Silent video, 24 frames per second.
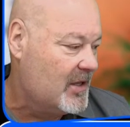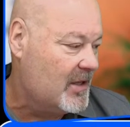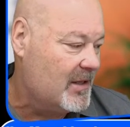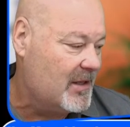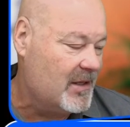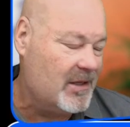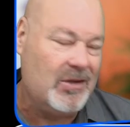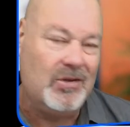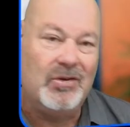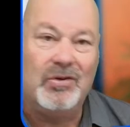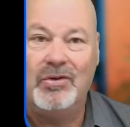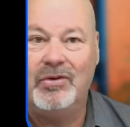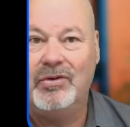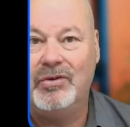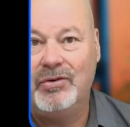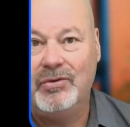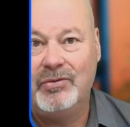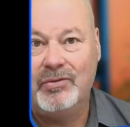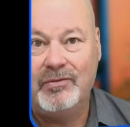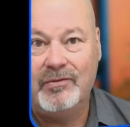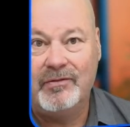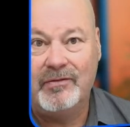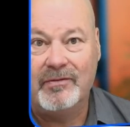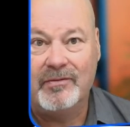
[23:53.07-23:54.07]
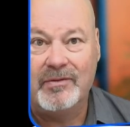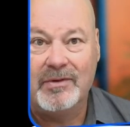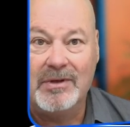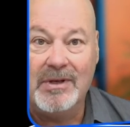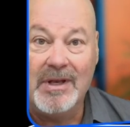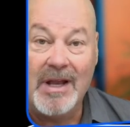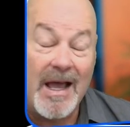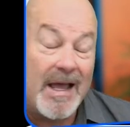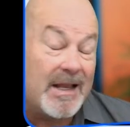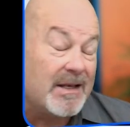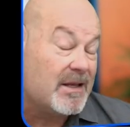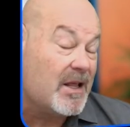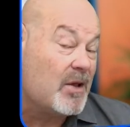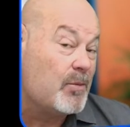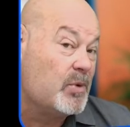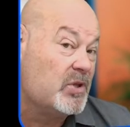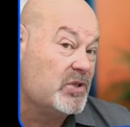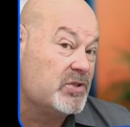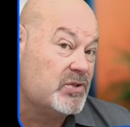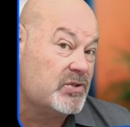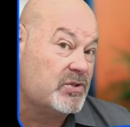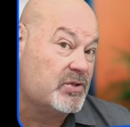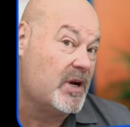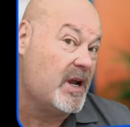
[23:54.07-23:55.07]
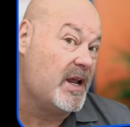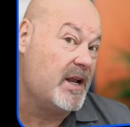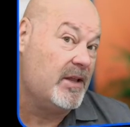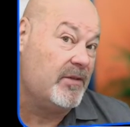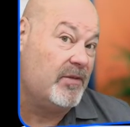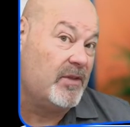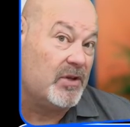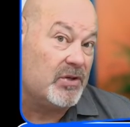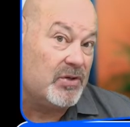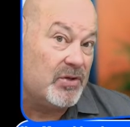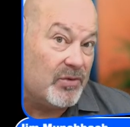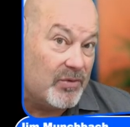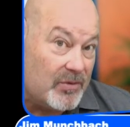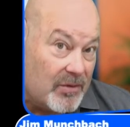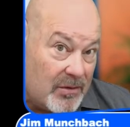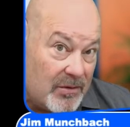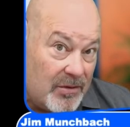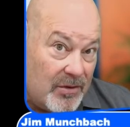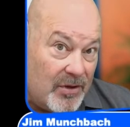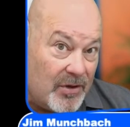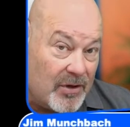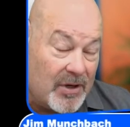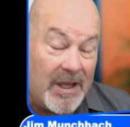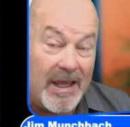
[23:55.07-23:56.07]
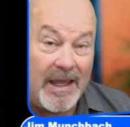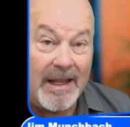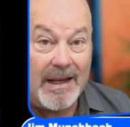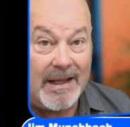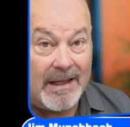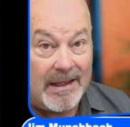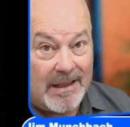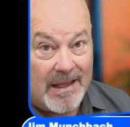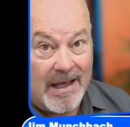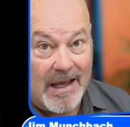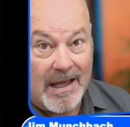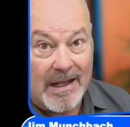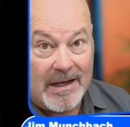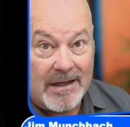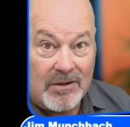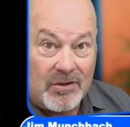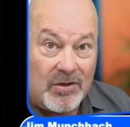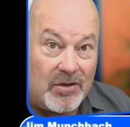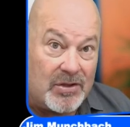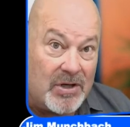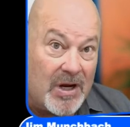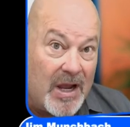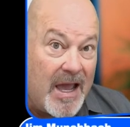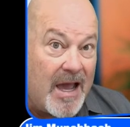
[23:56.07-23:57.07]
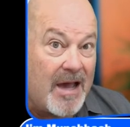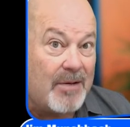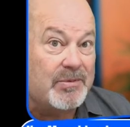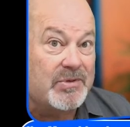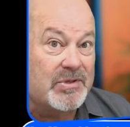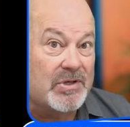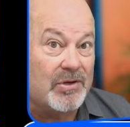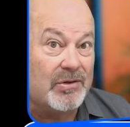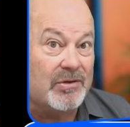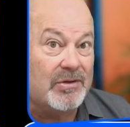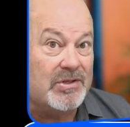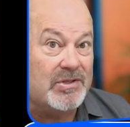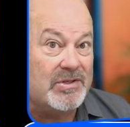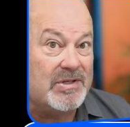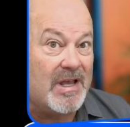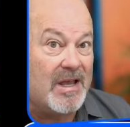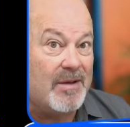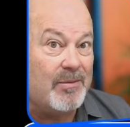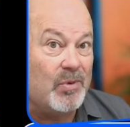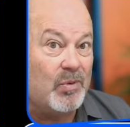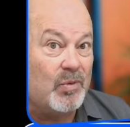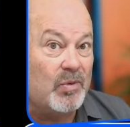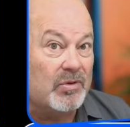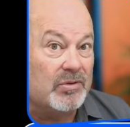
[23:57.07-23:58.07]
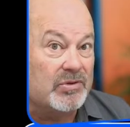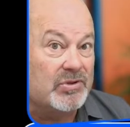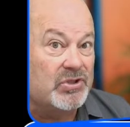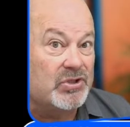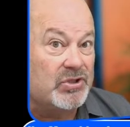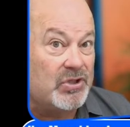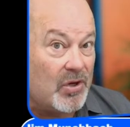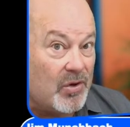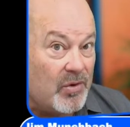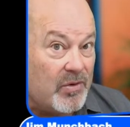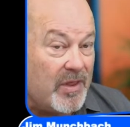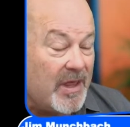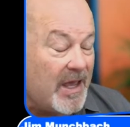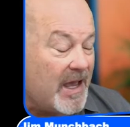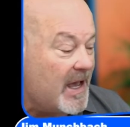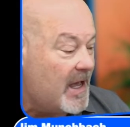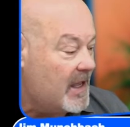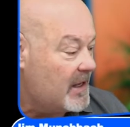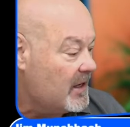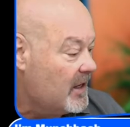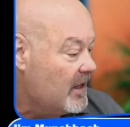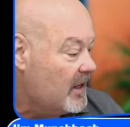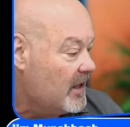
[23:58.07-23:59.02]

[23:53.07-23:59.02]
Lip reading: you've not demonstrated that you're getting that, and your capstone assignment will show that,